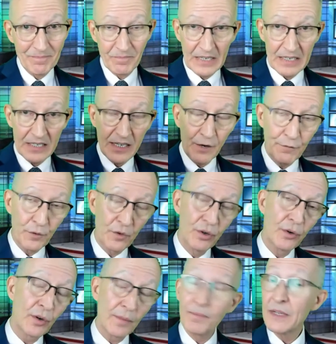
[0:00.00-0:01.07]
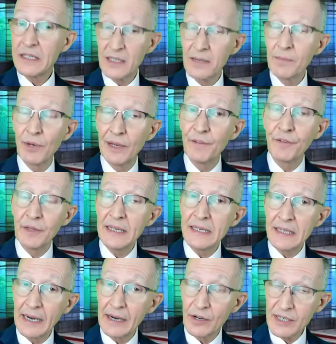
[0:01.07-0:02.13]
Self Recruiter It's the umbrella for the
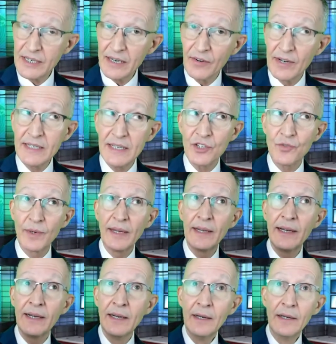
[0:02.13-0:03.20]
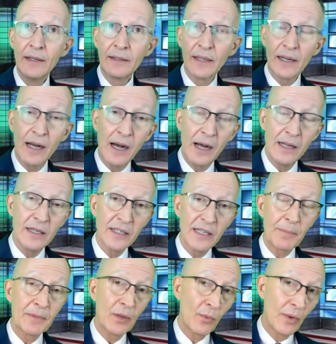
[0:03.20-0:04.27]
entire series. It's really the
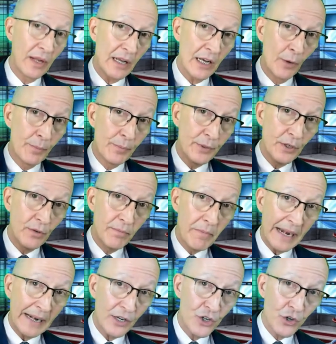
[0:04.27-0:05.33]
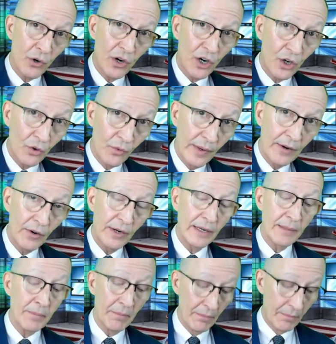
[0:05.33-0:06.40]
concept that will help you manage your career in
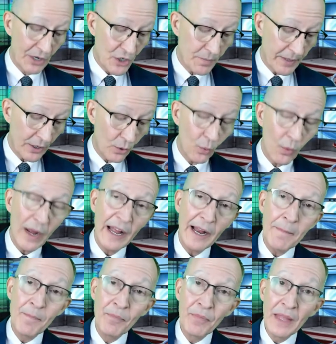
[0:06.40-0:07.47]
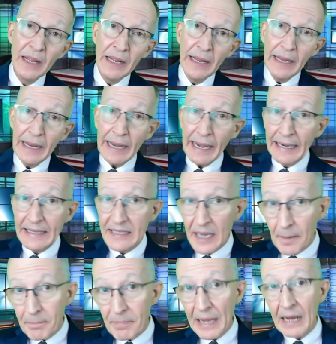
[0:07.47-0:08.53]
a much better way. And it's
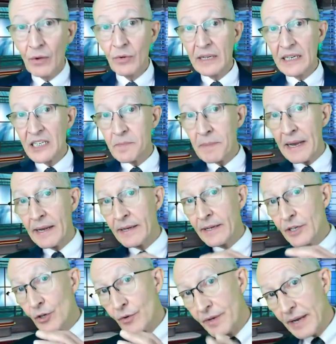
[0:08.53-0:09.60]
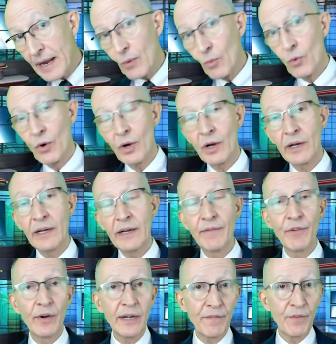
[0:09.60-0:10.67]
about expanding your network in a
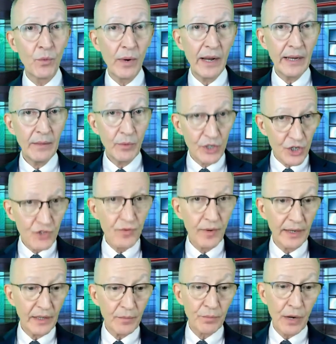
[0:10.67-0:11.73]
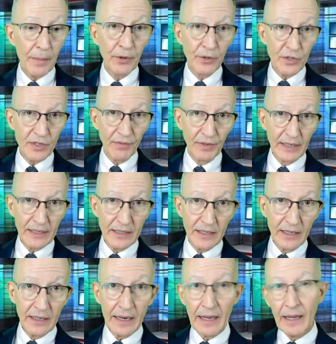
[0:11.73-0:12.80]
very different way, which is really the proper use of
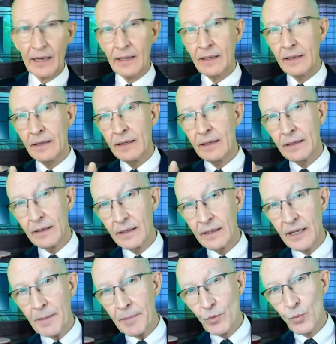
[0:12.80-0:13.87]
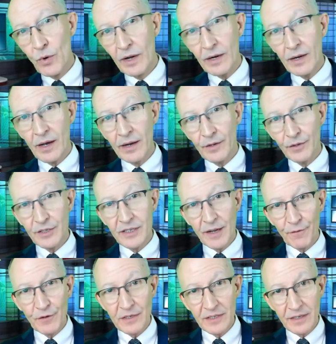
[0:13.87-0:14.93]
LinkedIn and keeping one eye on the
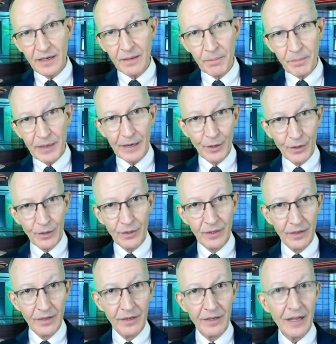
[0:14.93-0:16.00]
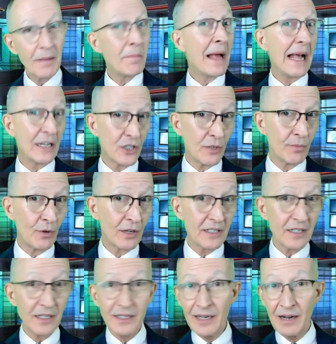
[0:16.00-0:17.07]
toughest competitor imaginable because
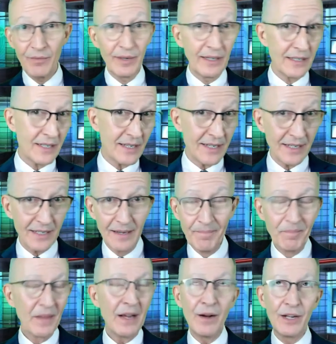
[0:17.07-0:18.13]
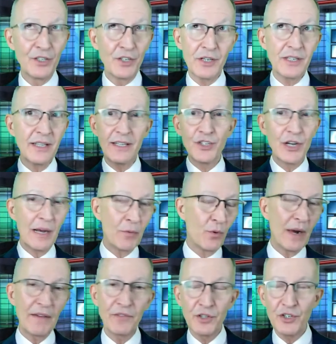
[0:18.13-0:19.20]
it's not really as easy as oh just see the job go
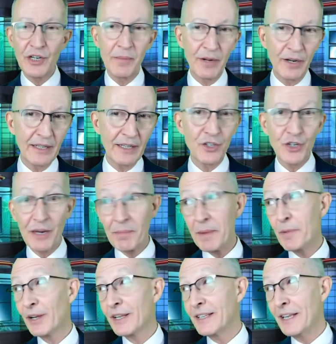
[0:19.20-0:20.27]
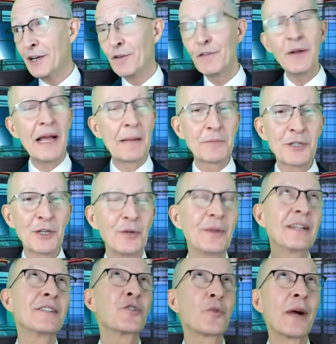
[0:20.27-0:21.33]
after the job i'll get the job maybe i'll get the interview absolutely
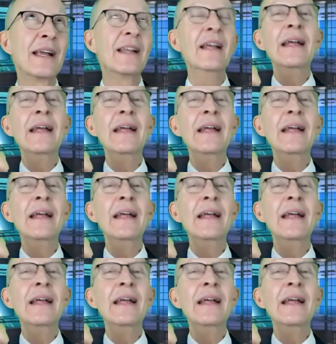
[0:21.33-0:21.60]
it's great